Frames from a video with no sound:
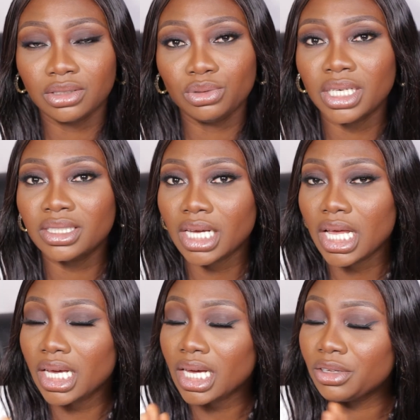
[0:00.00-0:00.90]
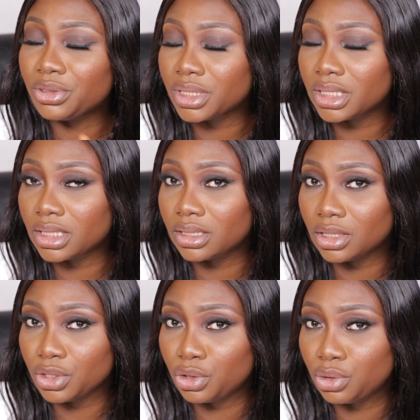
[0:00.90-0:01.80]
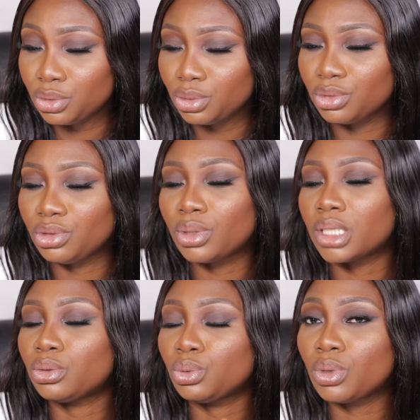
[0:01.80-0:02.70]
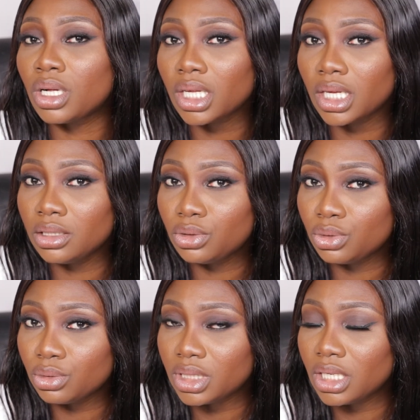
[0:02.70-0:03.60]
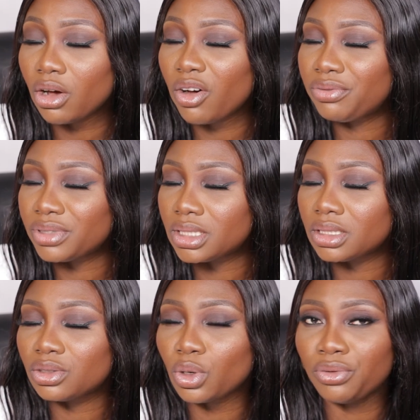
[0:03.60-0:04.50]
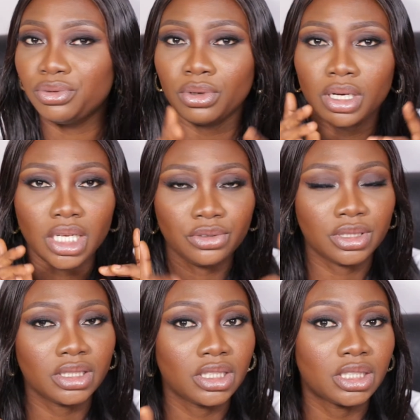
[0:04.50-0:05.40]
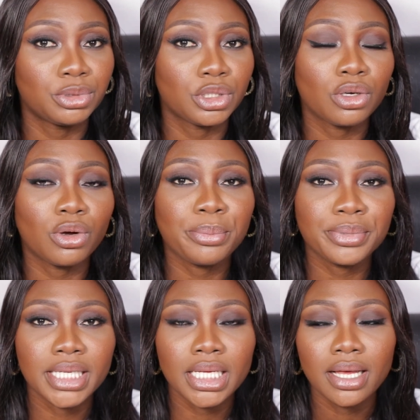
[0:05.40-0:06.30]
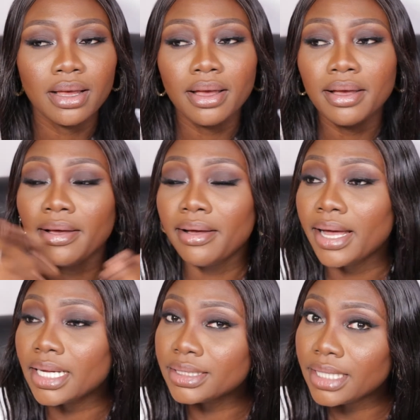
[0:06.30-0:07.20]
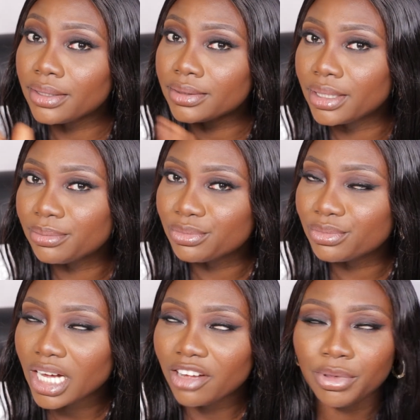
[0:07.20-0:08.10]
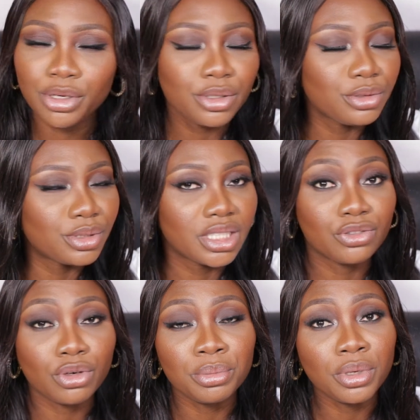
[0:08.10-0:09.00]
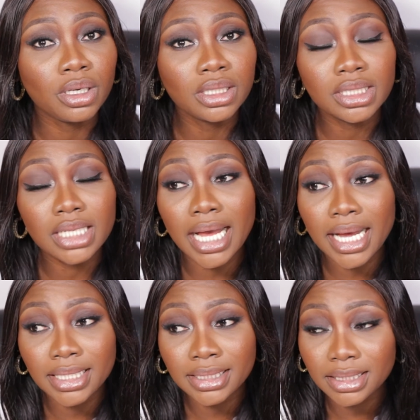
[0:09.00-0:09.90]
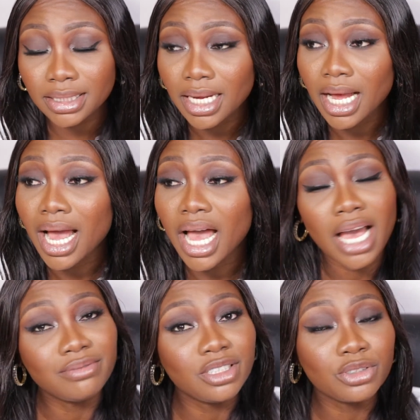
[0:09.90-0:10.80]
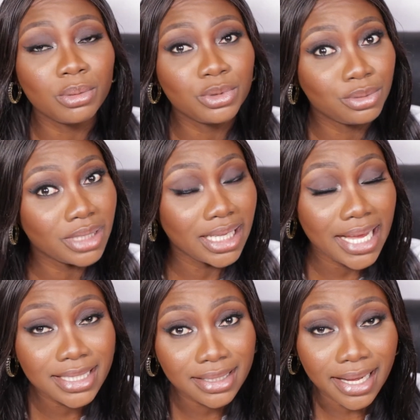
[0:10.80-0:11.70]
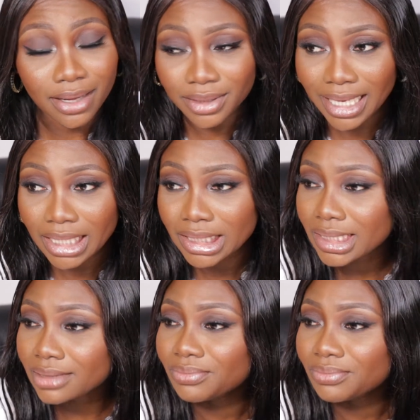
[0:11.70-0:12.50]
you are encountering this issue, you have to walk into the offices of your electricity distribution company and tell them, I've been going through this for months and I've just come to realize now that